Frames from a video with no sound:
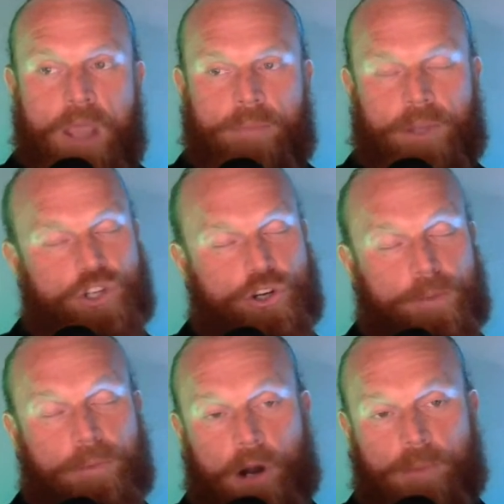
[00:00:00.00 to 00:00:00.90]
Make sure your
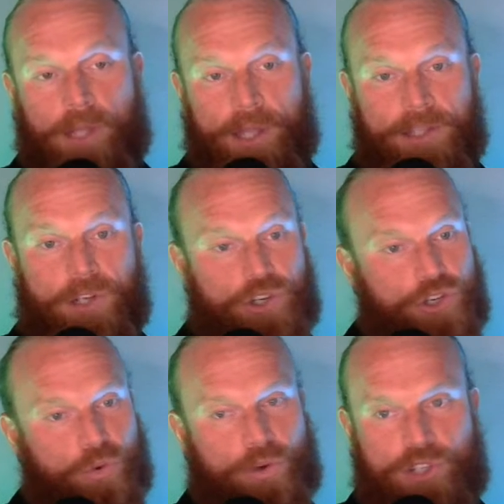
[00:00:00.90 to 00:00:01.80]
permalinks are
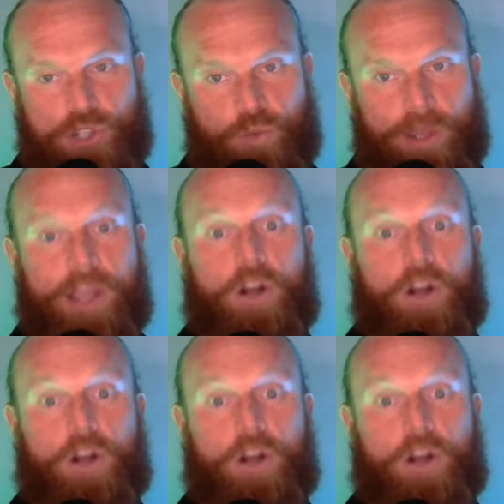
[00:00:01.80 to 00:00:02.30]
short and sweet and